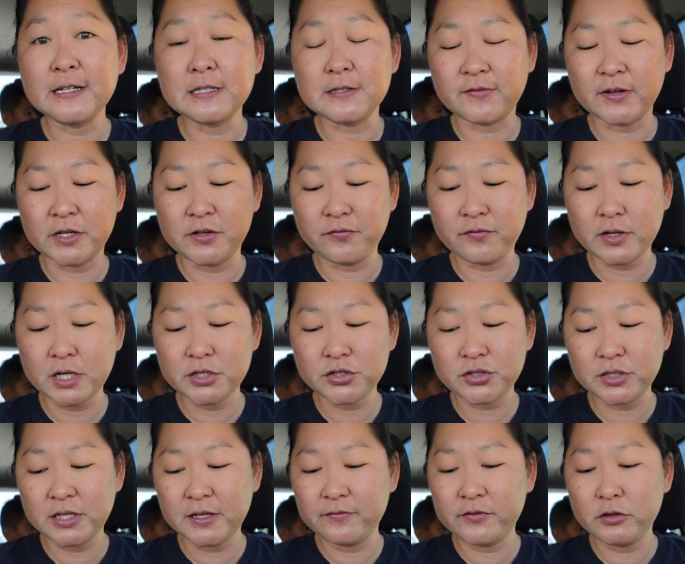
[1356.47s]
It's very fresh.
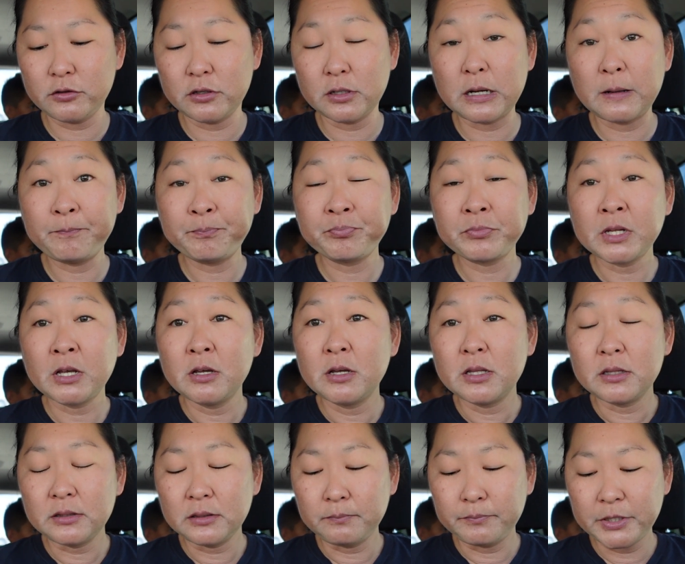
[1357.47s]
They give you a
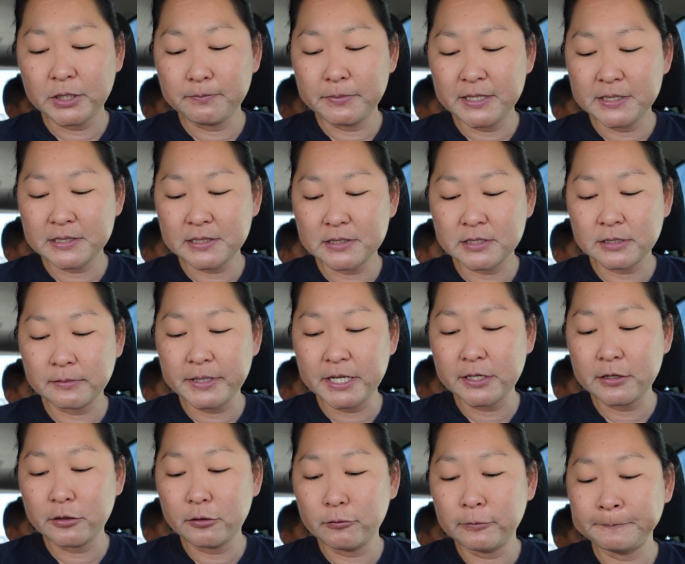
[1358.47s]
big piece of
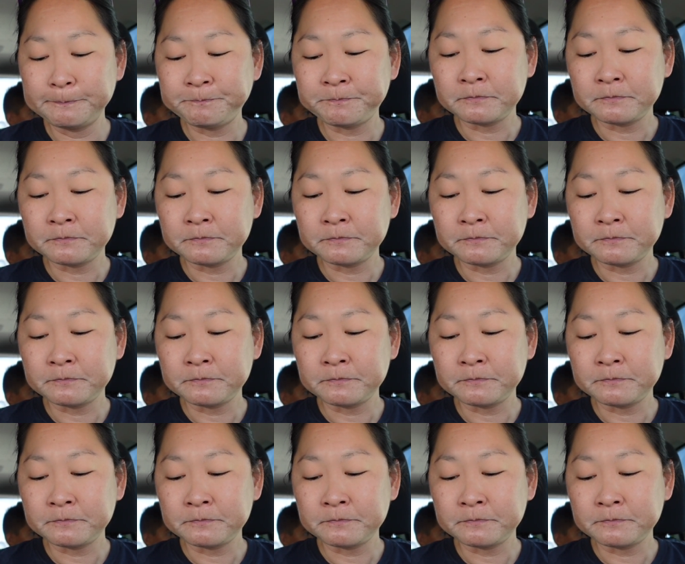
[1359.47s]
tomato.